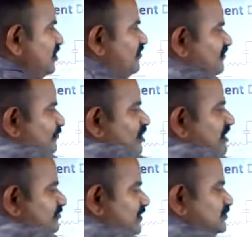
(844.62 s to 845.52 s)
from one
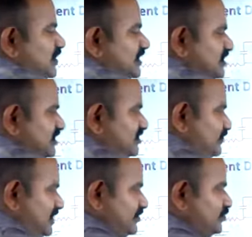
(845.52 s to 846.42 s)
display to another
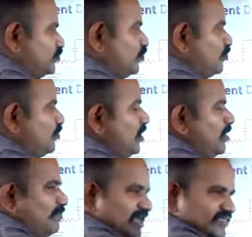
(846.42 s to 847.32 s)
display. So
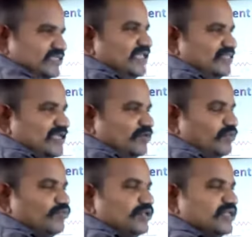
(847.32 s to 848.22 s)
by seeing that one,
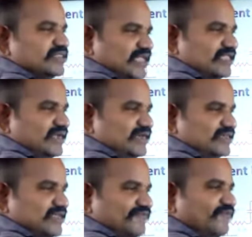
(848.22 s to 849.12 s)
we think that
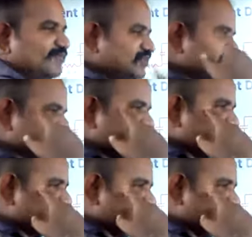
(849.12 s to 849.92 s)
the information is not